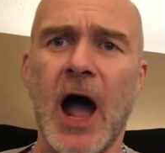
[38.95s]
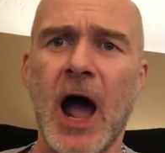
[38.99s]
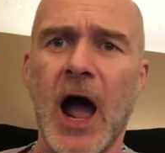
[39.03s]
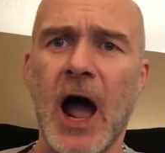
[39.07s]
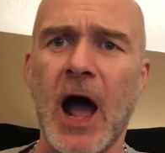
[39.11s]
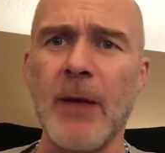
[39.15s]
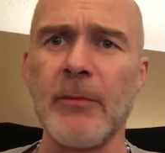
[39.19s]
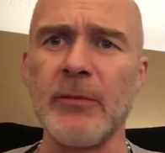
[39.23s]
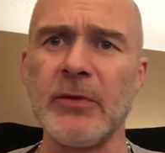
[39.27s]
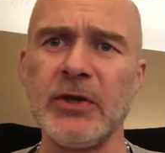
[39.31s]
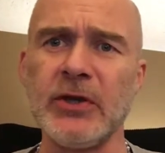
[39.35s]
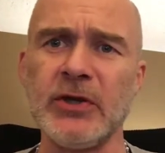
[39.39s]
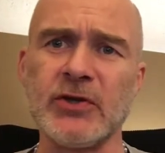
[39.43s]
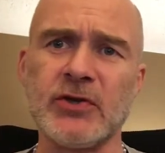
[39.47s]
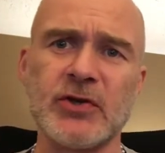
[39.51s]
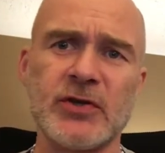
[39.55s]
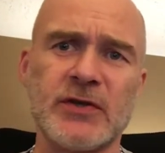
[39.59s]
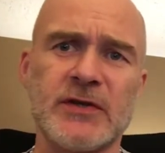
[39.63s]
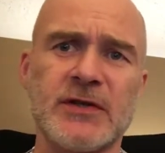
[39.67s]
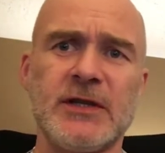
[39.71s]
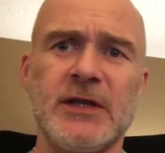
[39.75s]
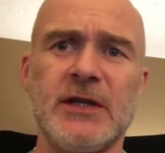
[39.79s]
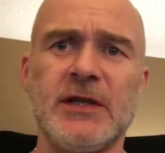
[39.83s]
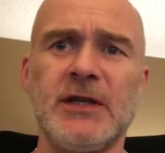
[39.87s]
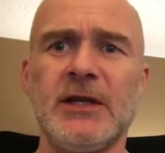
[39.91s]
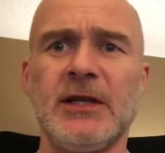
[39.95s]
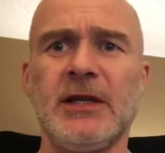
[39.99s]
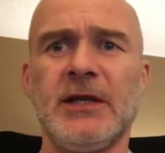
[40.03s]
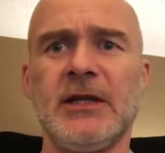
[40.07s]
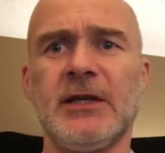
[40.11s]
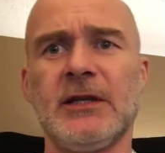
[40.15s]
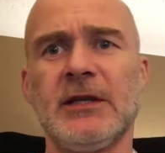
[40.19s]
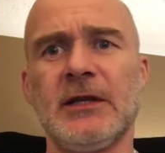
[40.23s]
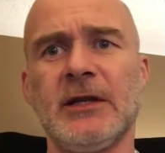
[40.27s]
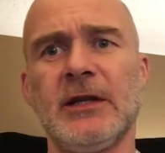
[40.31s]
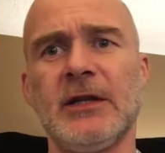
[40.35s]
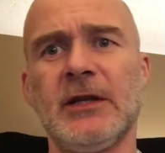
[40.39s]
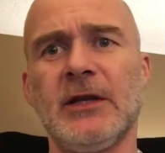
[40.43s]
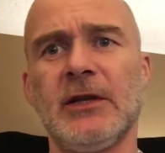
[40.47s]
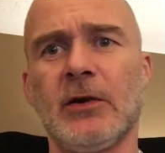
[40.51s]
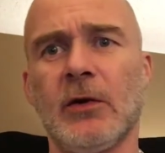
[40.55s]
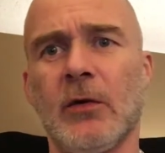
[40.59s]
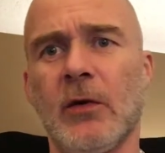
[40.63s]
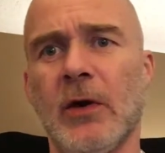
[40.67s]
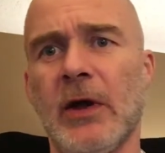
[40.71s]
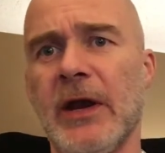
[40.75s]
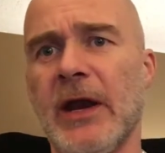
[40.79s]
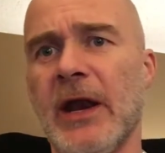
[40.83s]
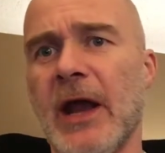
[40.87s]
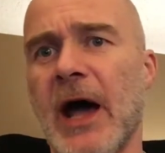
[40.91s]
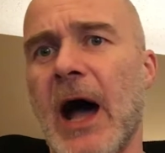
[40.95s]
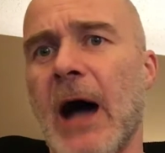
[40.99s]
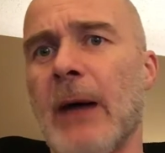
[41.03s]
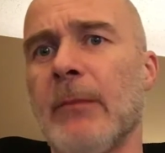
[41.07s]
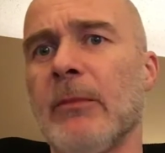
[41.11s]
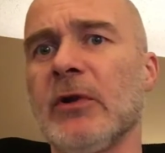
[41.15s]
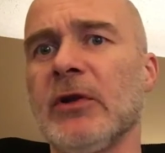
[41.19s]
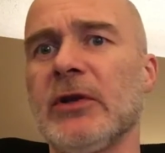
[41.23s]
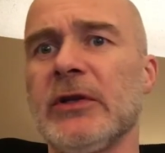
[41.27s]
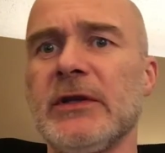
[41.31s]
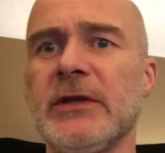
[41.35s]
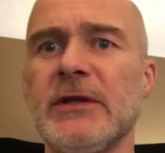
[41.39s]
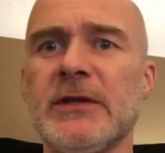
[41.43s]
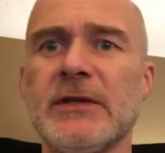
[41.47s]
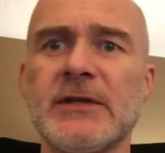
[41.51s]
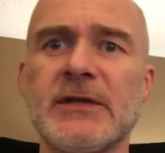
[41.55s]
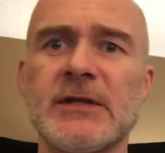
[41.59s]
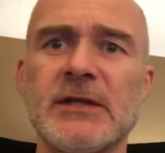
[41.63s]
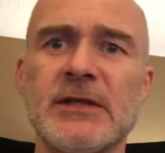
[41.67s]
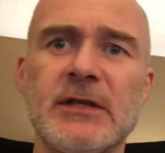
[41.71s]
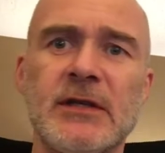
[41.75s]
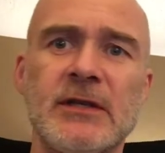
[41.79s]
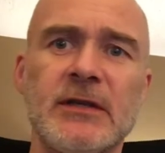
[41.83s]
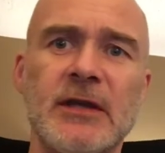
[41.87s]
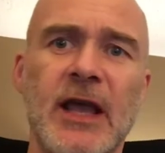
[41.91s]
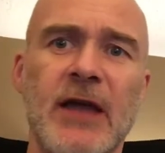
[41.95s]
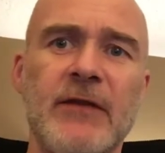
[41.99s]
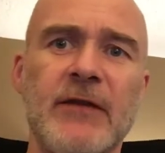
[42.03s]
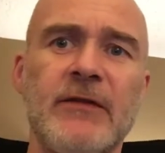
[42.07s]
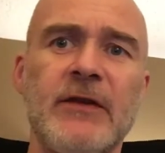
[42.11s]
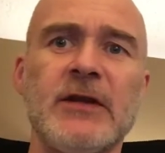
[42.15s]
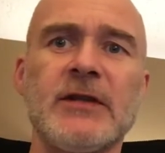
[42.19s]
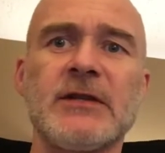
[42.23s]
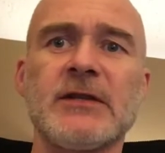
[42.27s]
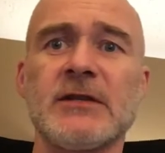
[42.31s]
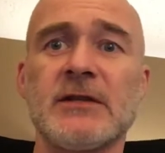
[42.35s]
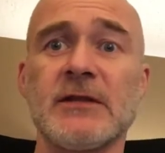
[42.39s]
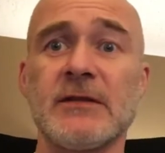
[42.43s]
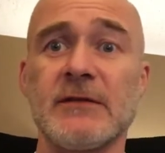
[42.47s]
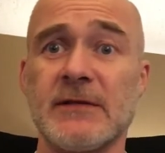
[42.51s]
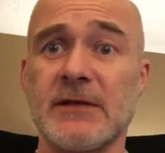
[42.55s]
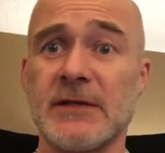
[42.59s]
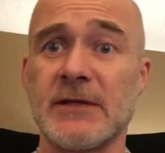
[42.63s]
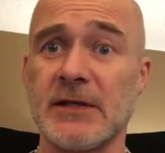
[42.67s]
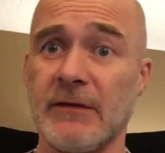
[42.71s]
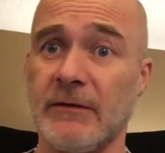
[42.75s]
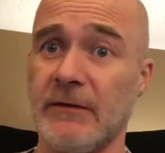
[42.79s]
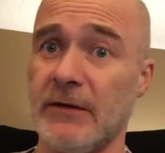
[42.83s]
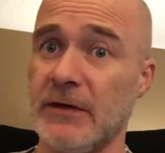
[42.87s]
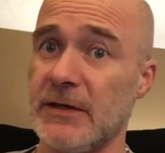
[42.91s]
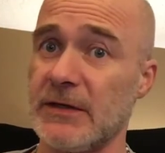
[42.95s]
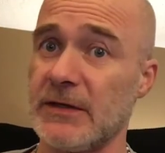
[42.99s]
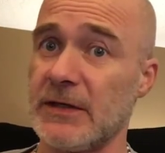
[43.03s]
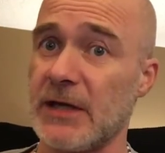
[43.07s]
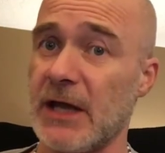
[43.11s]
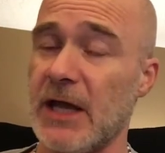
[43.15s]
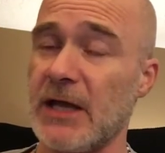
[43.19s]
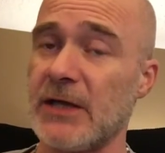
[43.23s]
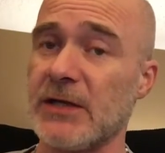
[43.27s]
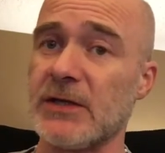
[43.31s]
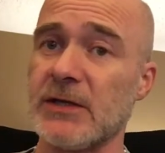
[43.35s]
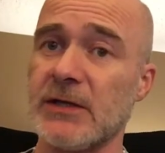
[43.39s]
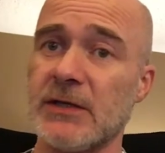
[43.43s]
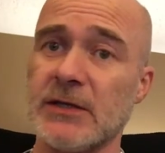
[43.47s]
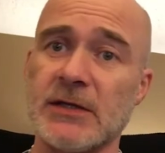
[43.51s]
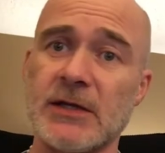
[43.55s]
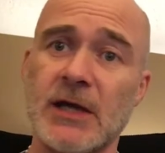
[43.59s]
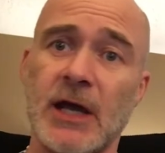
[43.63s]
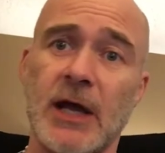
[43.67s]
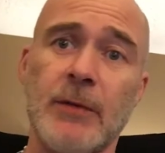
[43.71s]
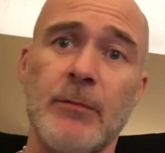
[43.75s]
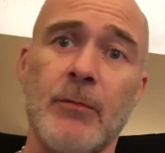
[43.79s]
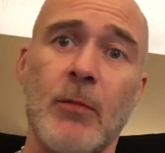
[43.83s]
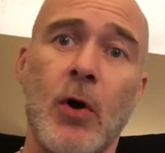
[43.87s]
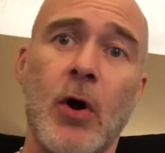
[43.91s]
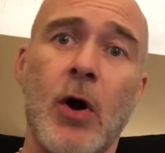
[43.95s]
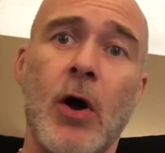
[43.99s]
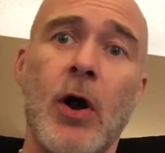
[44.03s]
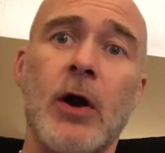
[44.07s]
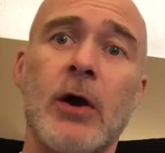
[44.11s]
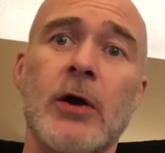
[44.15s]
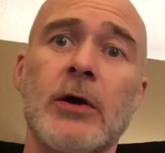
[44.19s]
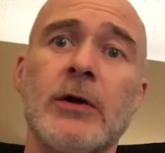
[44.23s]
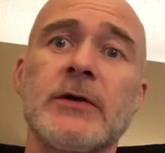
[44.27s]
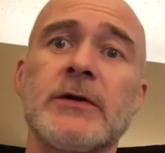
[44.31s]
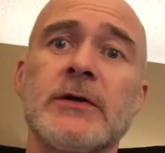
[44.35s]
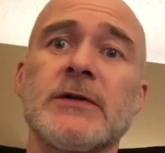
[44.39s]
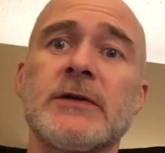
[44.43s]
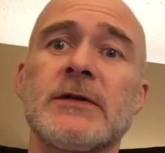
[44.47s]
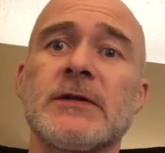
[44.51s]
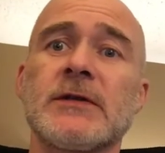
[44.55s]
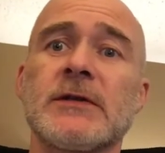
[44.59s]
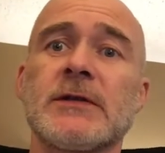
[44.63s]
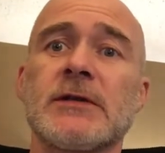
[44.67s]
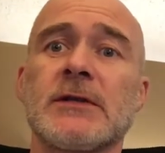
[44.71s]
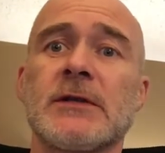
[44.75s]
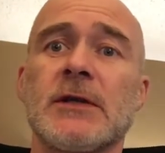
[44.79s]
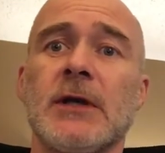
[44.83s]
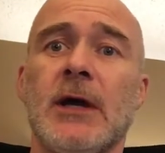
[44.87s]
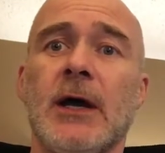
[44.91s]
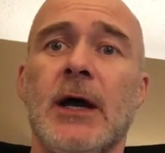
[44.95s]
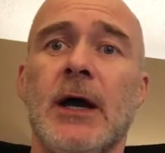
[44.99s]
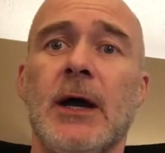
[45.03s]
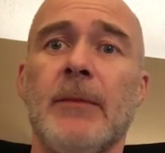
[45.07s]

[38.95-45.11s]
I'm interested in, anomalies, evidence of civilizations on Mars.